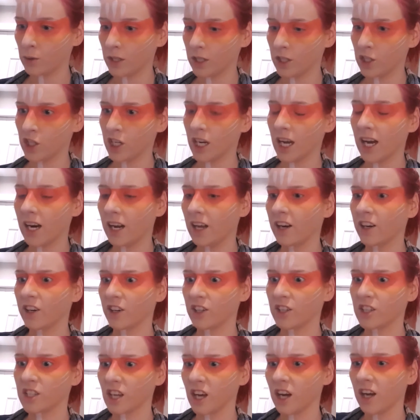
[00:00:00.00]
that she had on her
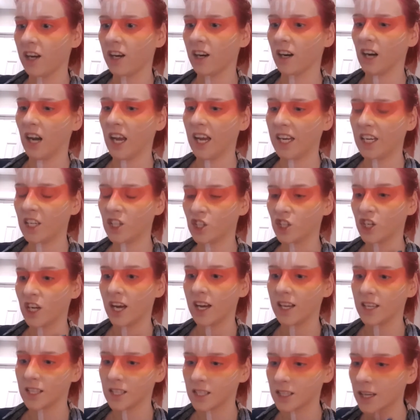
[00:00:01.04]
entire like
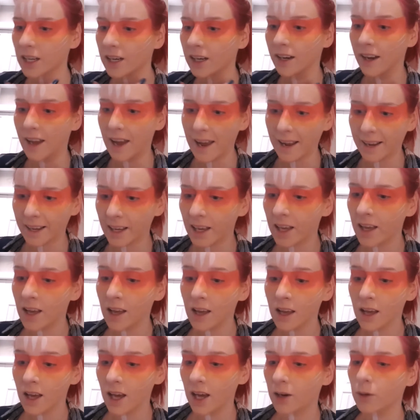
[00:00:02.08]
chest and neck.
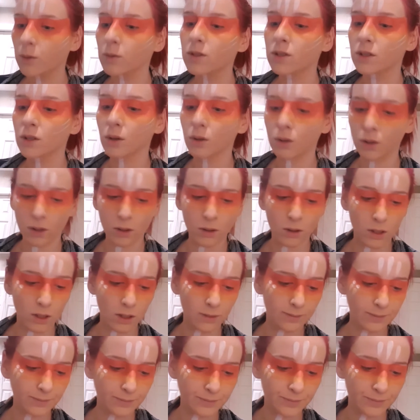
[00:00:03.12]
And it was so cool.